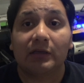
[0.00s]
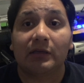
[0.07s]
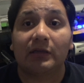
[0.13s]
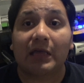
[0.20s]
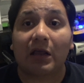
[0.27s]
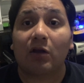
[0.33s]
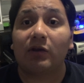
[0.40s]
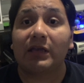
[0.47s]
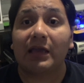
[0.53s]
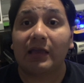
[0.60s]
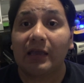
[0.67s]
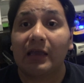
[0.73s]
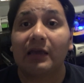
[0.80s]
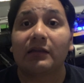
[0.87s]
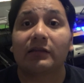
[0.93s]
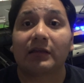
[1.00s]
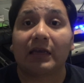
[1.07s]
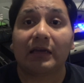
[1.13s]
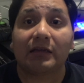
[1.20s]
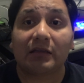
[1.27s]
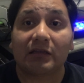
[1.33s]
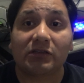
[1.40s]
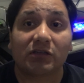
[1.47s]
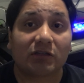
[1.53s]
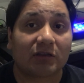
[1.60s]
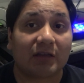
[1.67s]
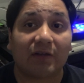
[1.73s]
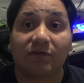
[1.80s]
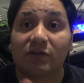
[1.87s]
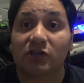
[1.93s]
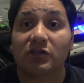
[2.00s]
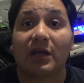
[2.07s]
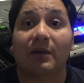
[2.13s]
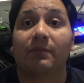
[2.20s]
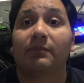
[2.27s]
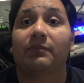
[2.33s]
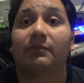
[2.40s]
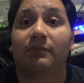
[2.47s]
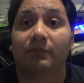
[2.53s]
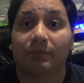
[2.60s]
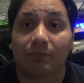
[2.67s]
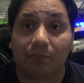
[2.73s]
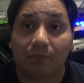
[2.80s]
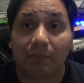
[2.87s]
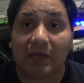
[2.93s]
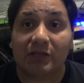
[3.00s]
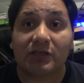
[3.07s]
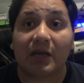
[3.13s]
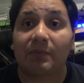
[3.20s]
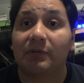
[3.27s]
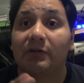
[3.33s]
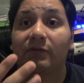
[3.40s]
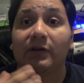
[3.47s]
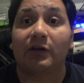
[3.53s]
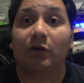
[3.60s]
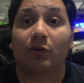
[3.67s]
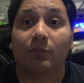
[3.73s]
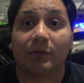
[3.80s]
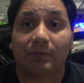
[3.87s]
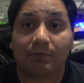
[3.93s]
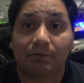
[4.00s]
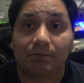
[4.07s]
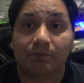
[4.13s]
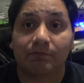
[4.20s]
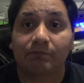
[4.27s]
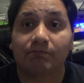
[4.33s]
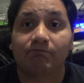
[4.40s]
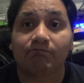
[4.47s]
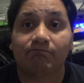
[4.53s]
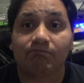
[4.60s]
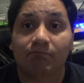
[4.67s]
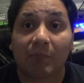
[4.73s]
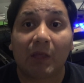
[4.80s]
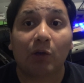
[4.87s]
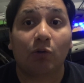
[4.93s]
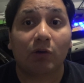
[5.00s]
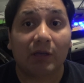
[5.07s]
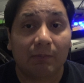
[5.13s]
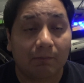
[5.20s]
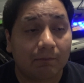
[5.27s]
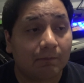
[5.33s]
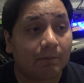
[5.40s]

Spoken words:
He's like, oh, yeah, it's getting it, just left the shop. My shop is already open. I'm like, okay.